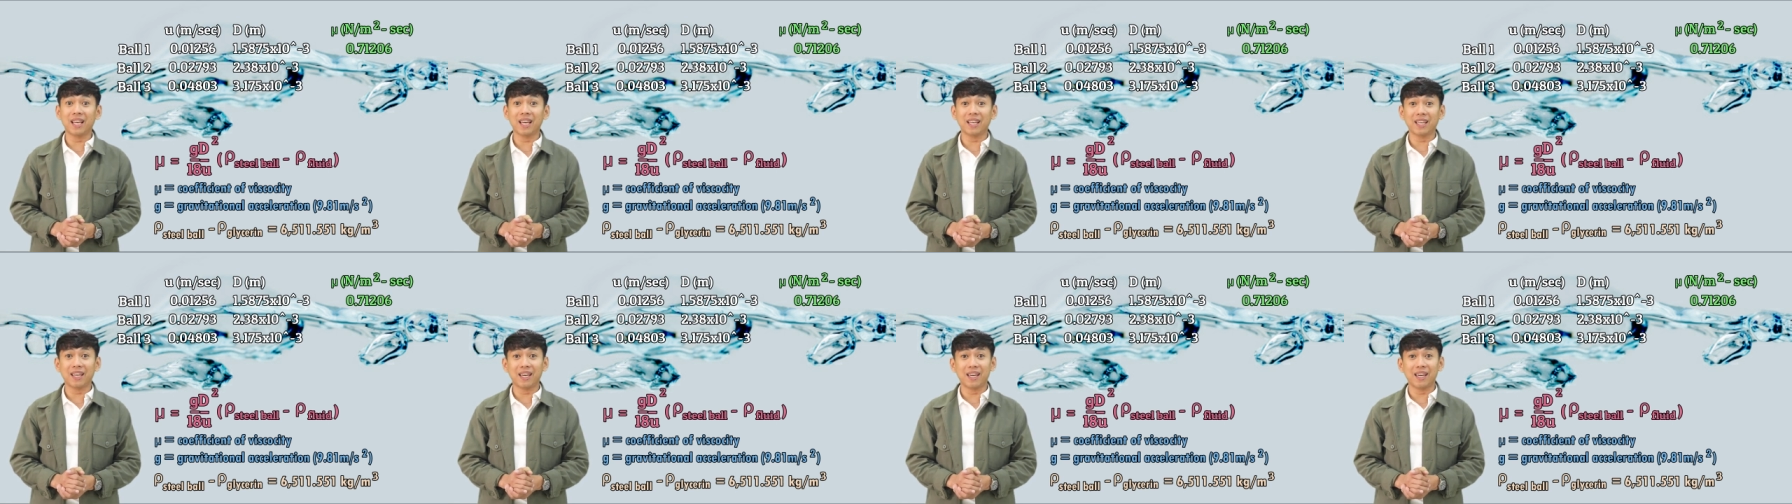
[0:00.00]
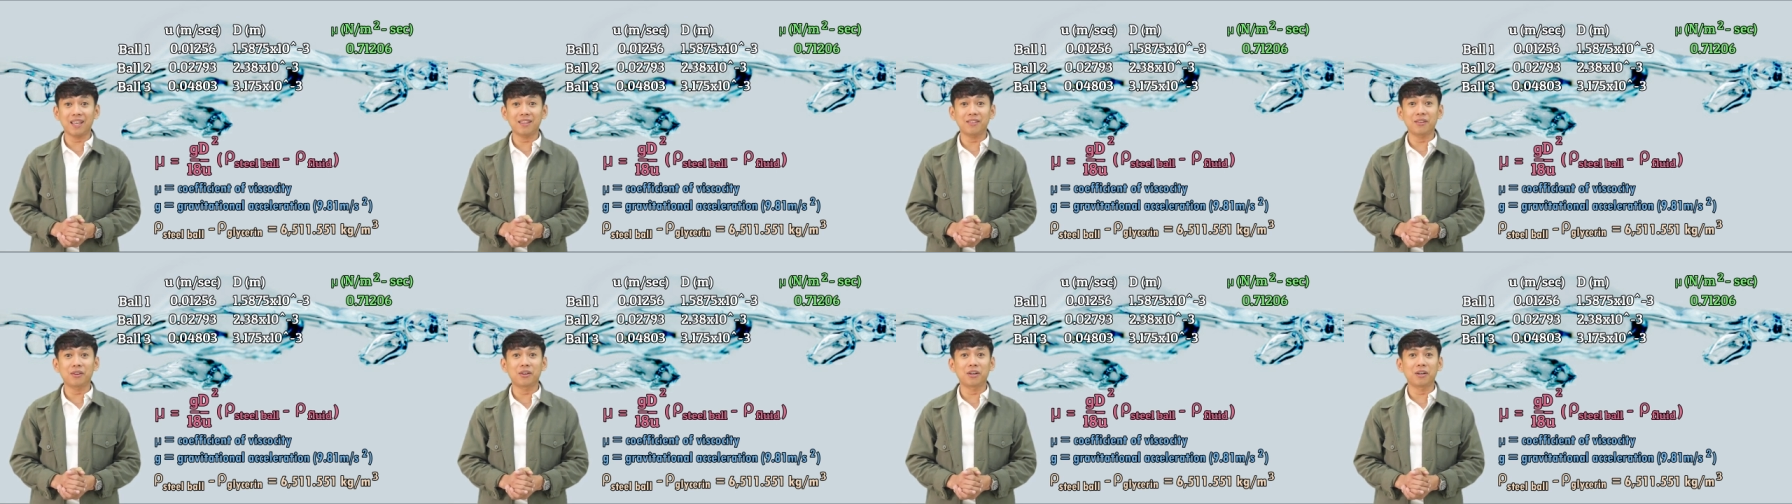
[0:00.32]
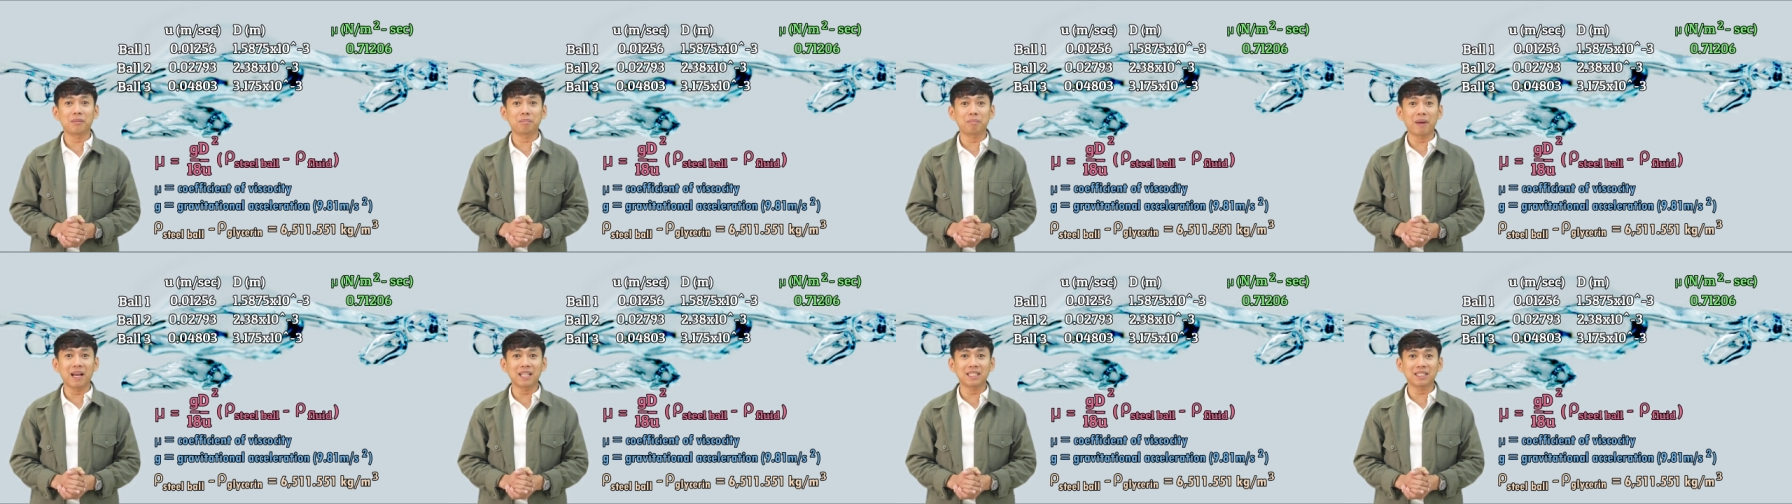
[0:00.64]
second
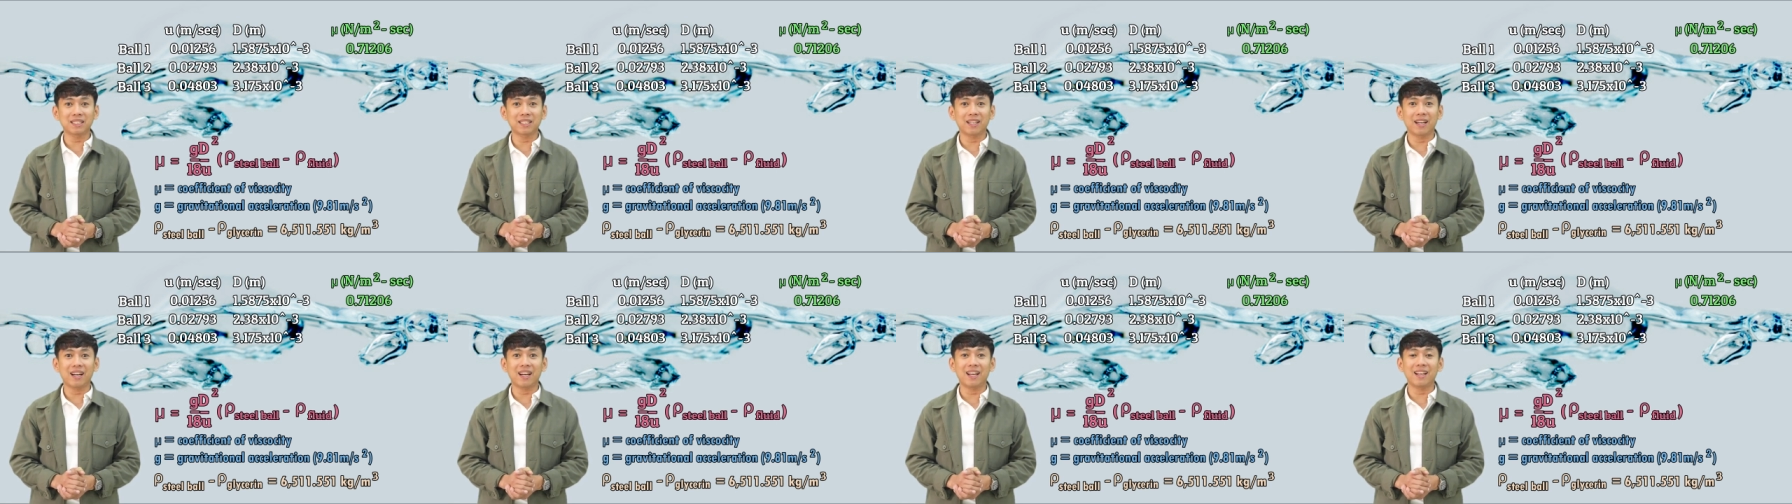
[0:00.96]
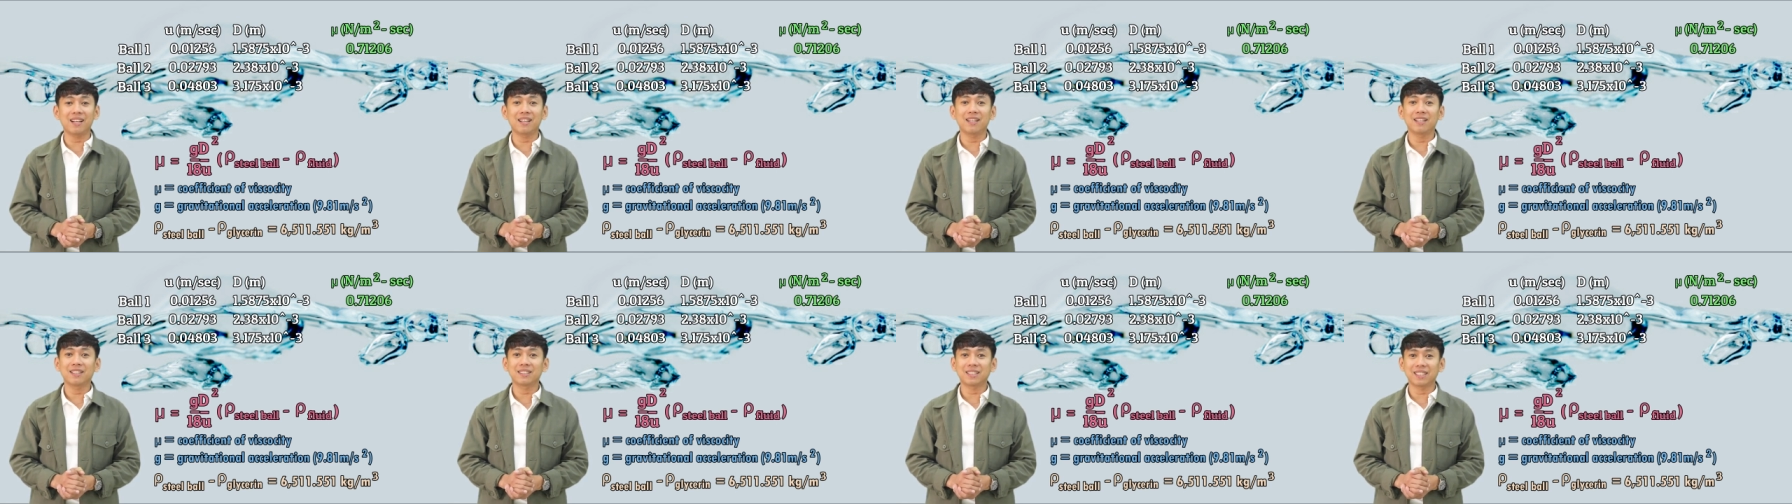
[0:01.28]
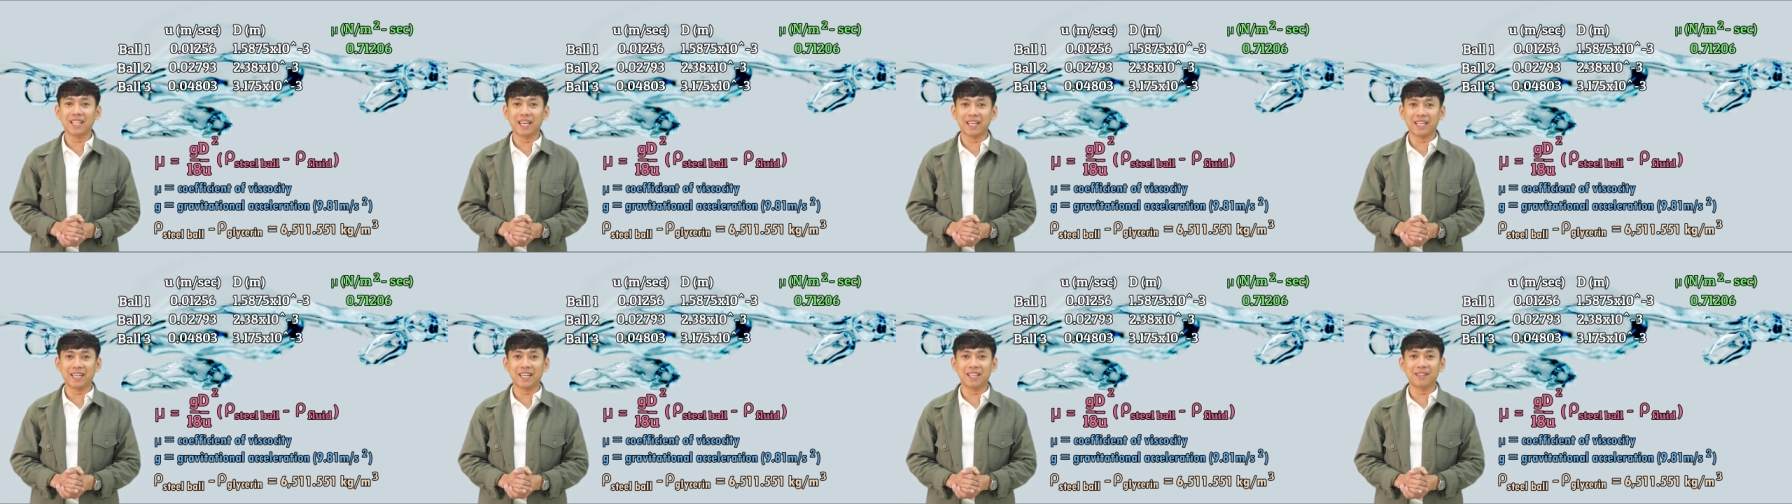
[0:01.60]
or Pascal
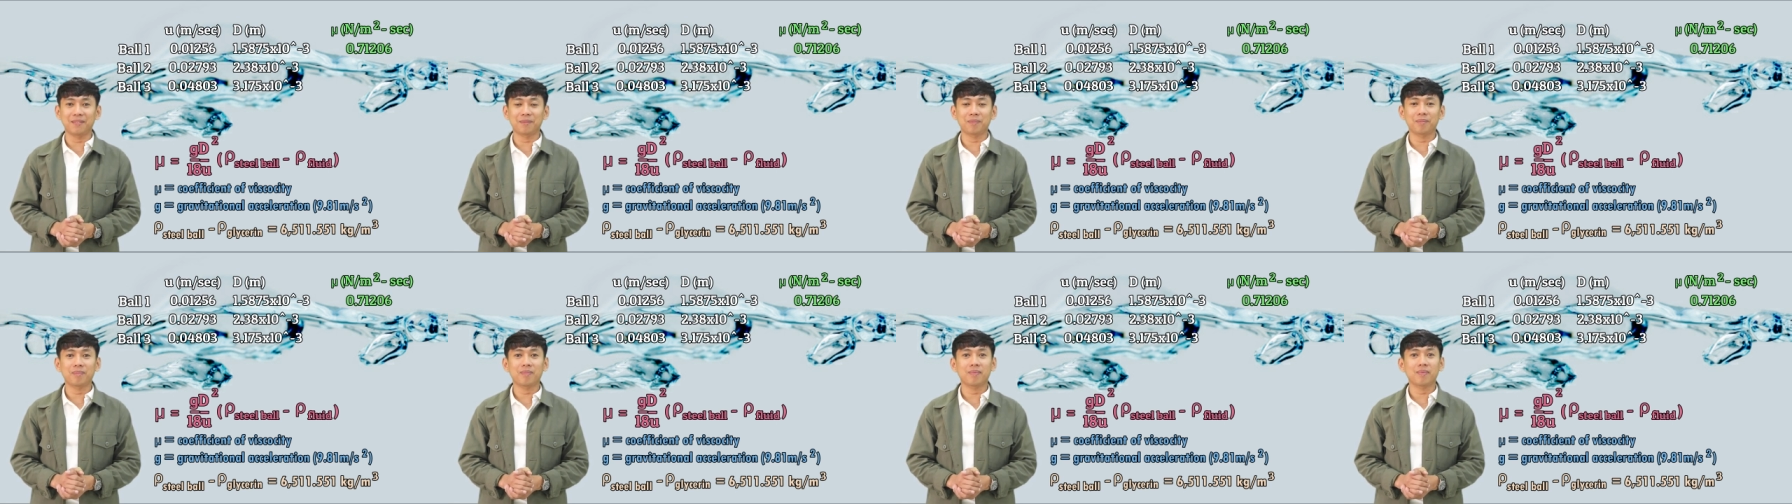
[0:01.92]
second.